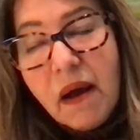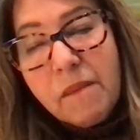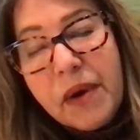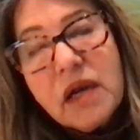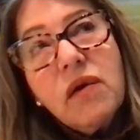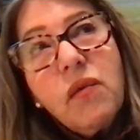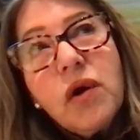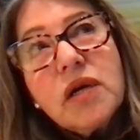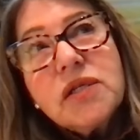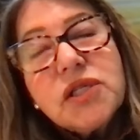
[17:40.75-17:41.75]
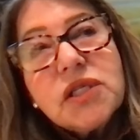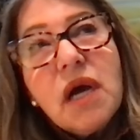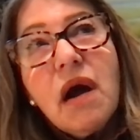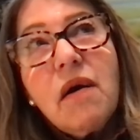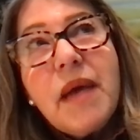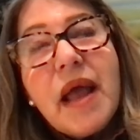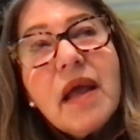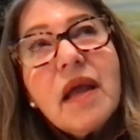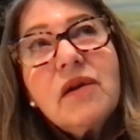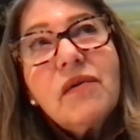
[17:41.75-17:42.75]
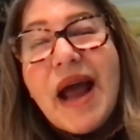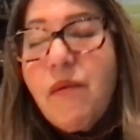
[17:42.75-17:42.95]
But it was, and I